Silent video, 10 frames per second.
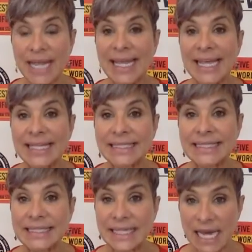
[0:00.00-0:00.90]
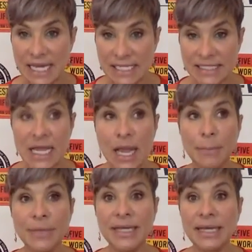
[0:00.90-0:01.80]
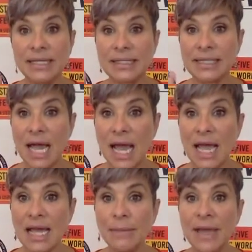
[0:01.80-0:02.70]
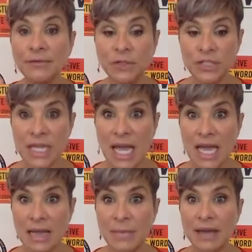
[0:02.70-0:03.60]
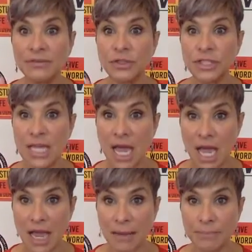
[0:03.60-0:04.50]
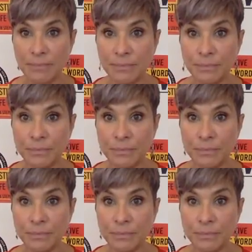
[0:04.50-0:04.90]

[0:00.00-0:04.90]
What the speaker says: It does. Because time after time after time